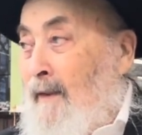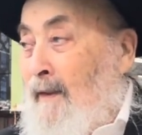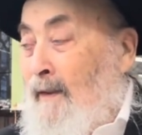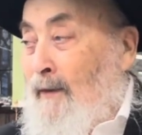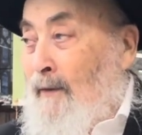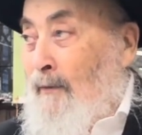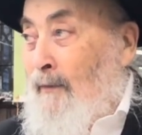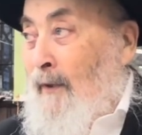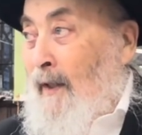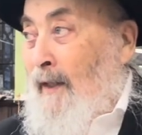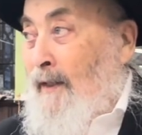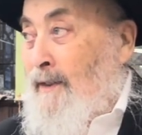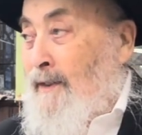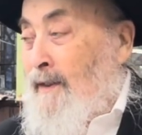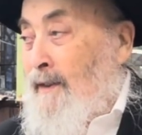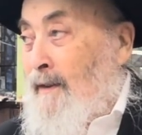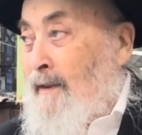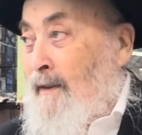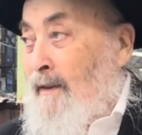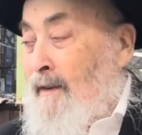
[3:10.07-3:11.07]
you
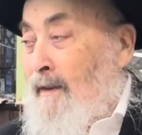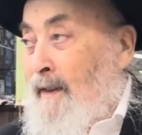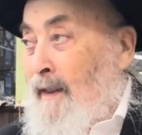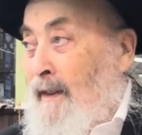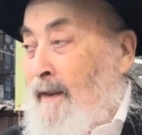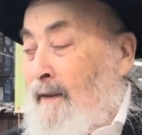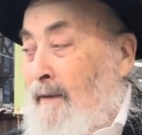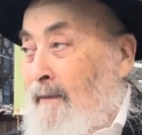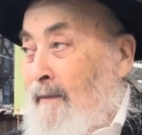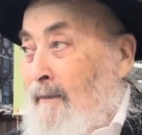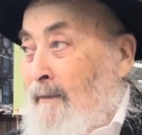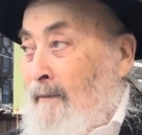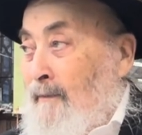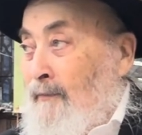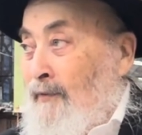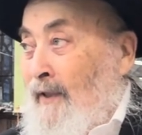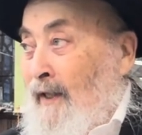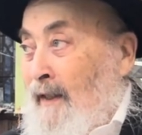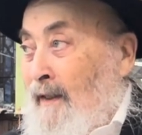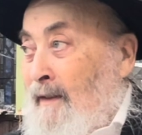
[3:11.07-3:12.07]
wash, you take
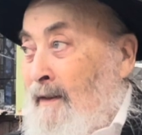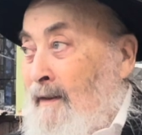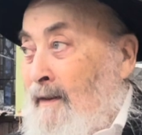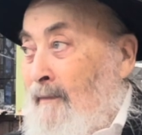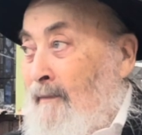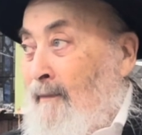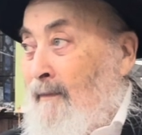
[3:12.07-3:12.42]
bread,